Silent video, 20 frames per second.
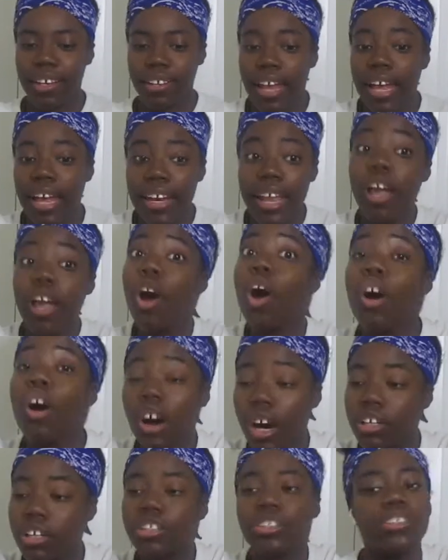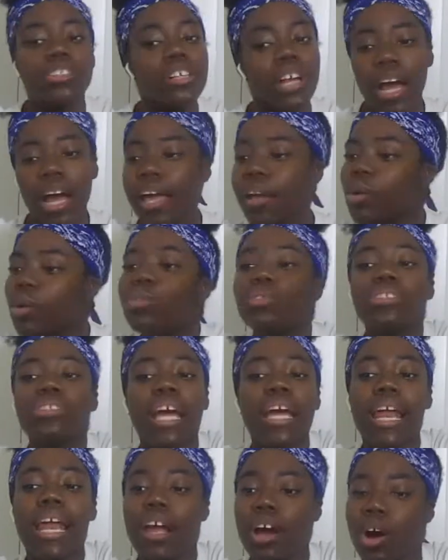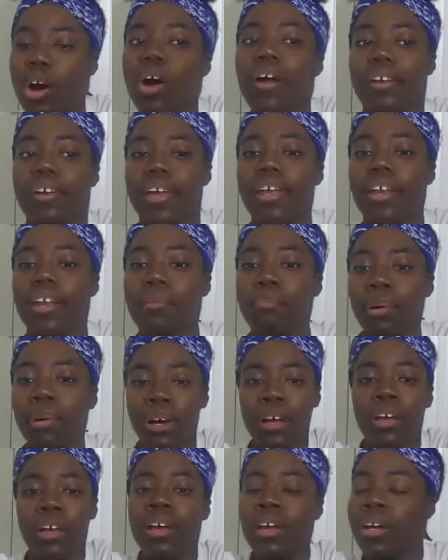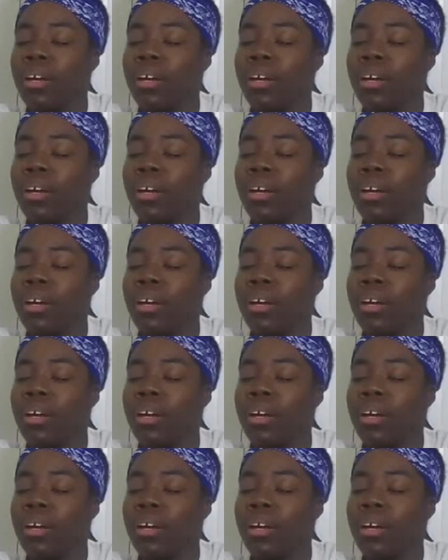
Like, they all understood. I ain't gonna say they all didn't, but